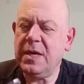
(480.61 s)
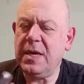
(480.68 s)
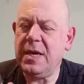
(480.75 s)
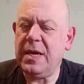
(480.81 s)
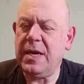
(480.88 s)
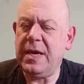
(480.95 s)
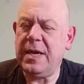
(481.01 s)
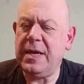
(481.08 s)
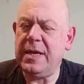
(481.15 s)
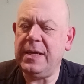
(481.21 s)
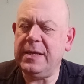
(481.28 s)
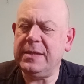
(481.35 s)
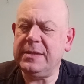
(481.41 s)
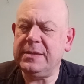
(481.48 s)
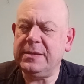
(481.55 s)

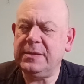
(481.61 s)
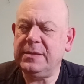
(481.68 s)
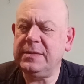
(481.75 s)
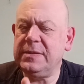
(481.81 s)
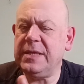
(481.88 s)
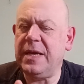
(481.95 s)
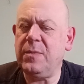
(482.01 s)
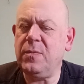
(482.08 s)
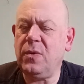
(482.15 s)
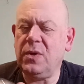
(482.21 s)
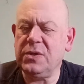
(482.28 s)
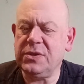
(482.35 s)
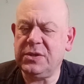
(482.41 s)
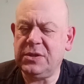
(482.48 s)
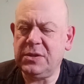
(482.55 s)
And that
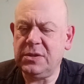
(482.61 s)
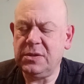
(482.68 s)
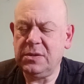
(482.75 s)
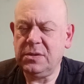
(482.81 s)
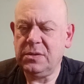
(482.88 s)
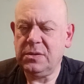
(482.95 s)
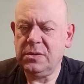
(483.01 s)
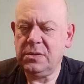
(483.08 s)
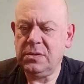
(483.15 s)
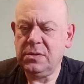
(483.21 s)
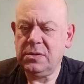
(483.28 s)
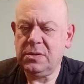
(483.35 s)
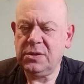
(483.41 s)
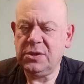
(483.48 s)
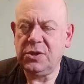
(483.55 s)
was
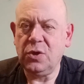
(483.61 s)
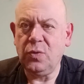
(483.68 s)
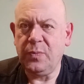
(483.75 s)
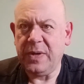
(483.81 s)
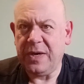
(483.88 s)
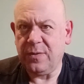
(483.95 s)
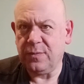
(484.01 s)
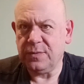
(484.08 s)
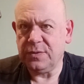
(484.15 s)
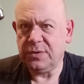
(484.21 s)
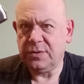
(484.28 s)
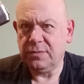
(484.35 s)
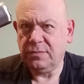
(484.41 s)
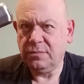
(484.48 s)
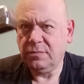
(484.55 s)
two
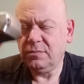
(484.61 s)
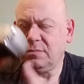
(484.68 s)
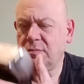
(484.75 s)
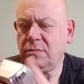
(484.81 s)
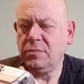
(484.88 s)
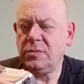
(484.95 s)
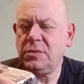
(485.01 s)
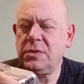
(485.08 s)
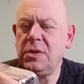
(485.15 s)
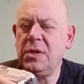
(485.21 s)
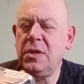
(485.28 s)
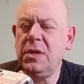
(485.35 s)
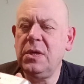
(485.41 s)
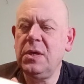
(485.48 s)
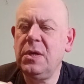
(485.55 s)
pounds.
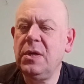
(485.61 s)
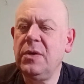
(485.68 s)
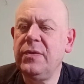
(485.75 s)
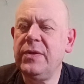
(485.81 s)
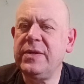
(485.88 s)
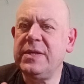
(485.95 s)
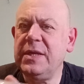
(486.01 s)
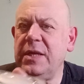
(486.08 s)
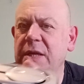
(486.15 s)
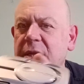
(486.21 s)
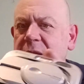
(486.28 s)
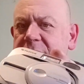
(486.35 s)
There's a little